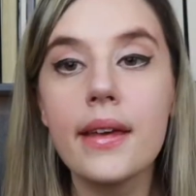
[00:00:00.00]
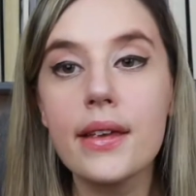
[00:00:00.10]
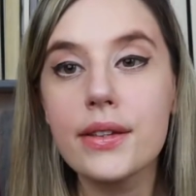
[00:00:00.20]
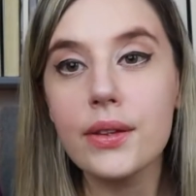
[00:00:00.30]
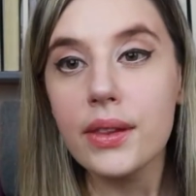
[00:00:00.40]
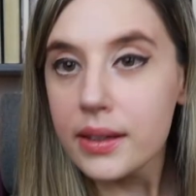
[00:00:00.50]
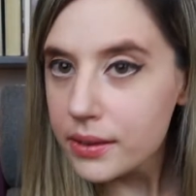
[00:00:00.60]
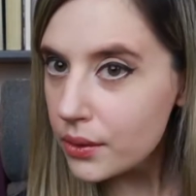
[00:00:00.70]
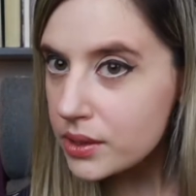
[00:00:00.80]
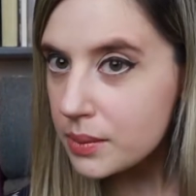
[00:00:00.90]
So this
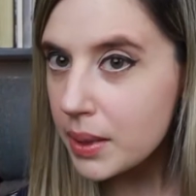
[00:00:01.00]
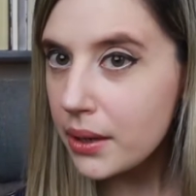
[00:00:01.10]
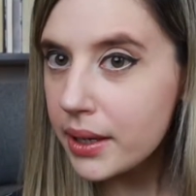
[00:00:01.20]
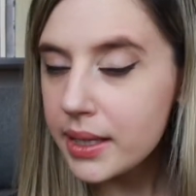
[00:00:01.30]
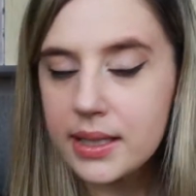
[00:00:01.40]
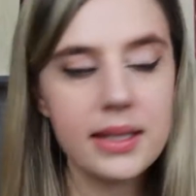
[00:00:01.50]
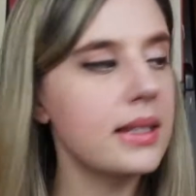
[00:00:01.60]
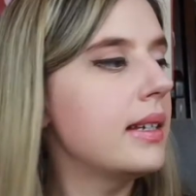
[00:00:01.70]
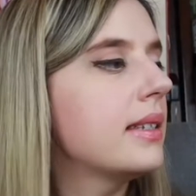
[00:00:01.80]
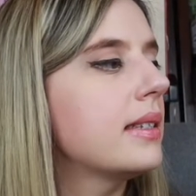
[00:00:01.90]
goji berry is
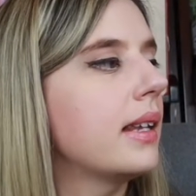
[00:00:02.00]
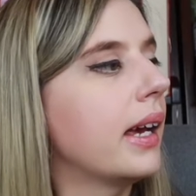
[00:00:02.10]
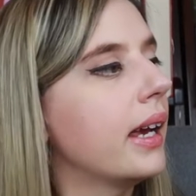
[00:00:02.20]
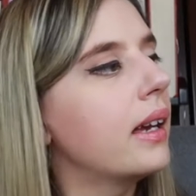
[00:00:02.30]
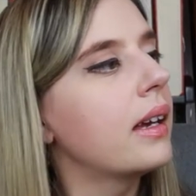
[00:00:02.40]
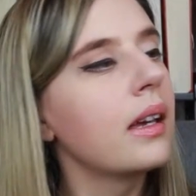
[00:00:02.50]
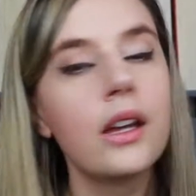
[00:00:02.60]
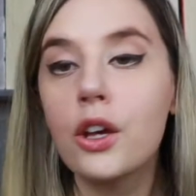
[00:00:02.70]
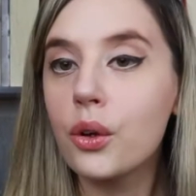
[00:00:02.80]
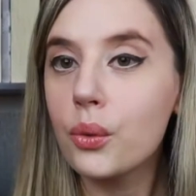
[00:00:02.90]
this like
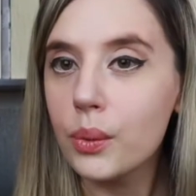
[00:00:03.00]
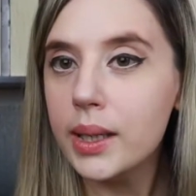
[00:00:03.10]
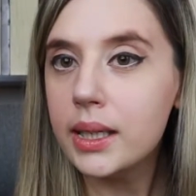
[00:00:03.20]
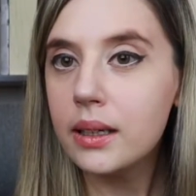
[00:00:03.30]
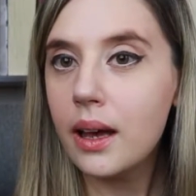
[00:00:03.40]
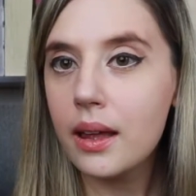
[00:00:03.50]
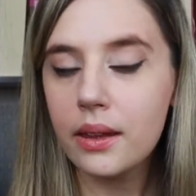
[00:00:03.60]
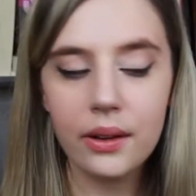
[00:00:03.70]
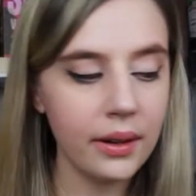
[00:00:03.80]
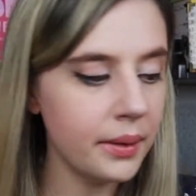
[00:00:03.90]
green
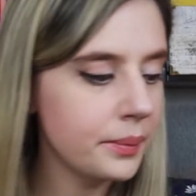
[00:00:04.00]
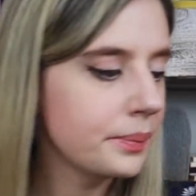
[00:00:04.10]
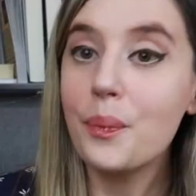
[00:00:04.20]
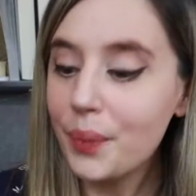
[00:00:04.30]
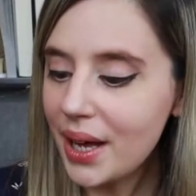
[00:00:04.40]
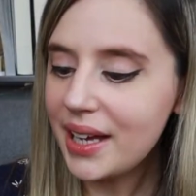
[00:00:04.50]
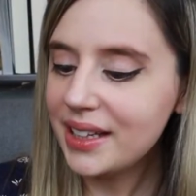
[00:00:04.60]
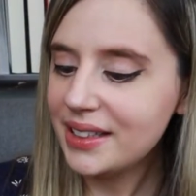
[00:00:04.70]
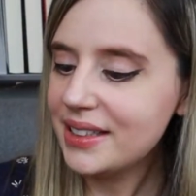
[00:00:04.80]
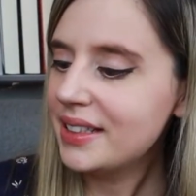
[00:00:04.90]
color,
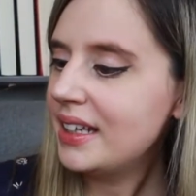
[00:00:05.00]
but